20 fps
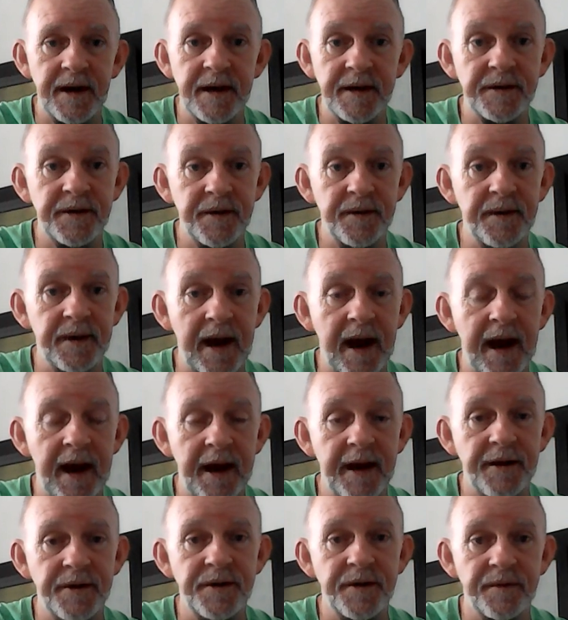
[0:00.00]
as to the
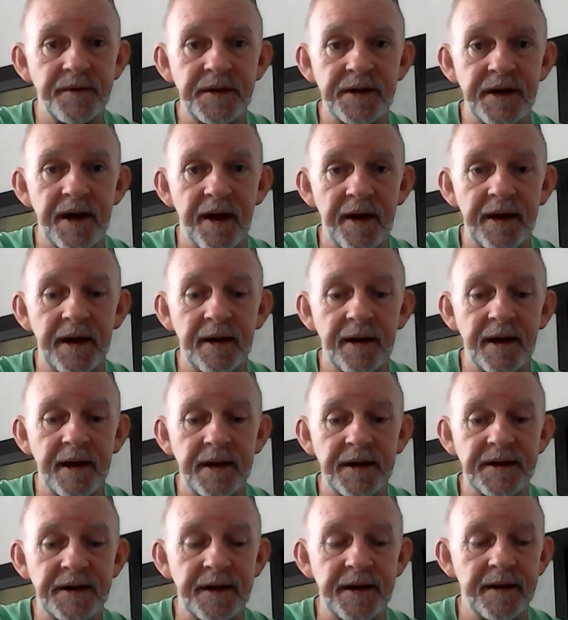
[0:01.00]
age of Sonny
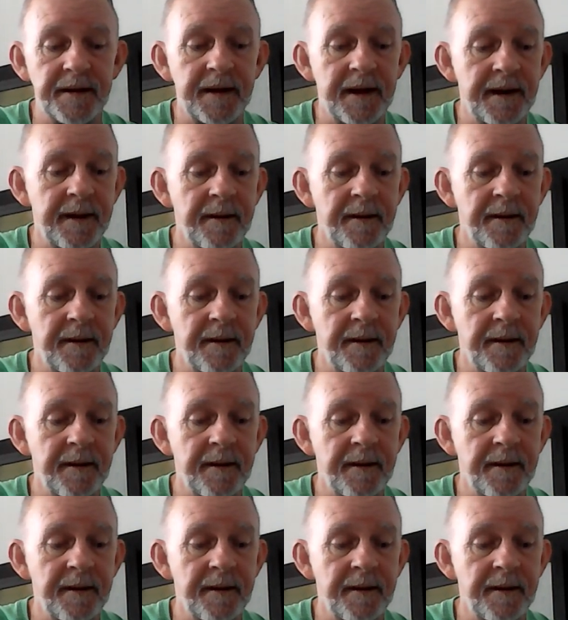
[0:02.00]
Liston.